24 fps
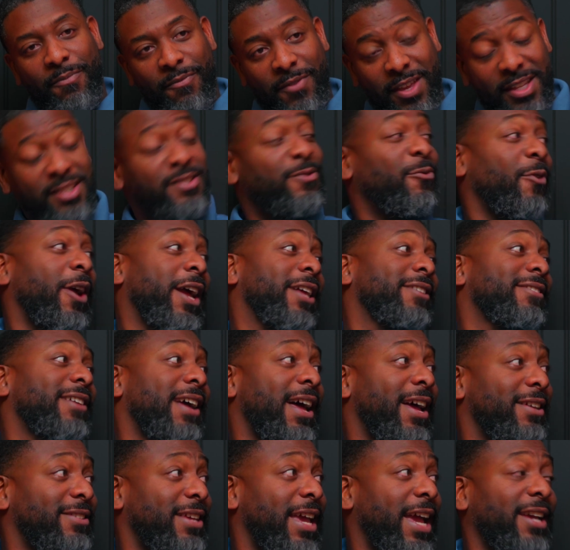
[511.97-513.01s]
this franchise
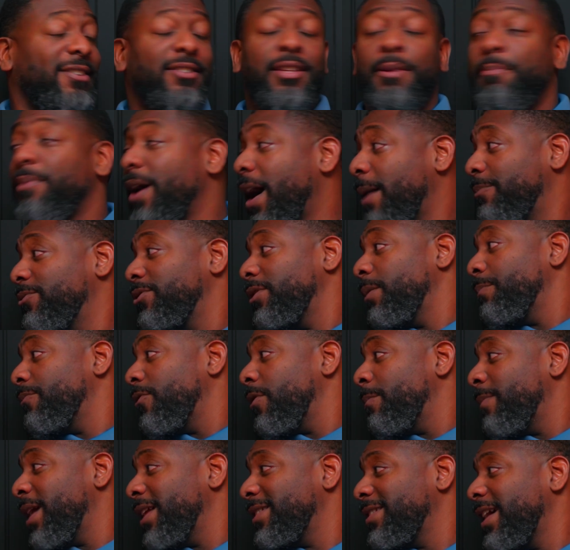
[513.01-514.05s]
actually pops up
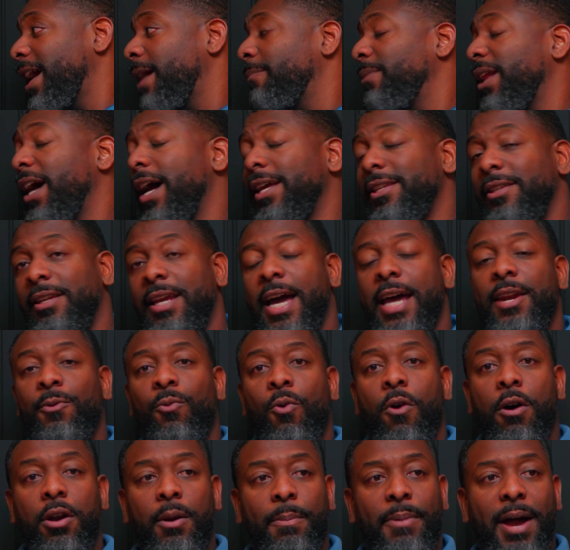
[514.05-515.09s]
on my timeline. United
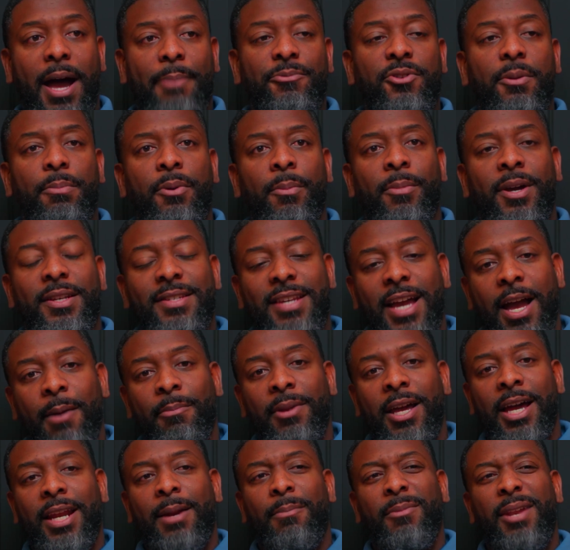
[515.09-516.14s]
Water pops up on my timeline.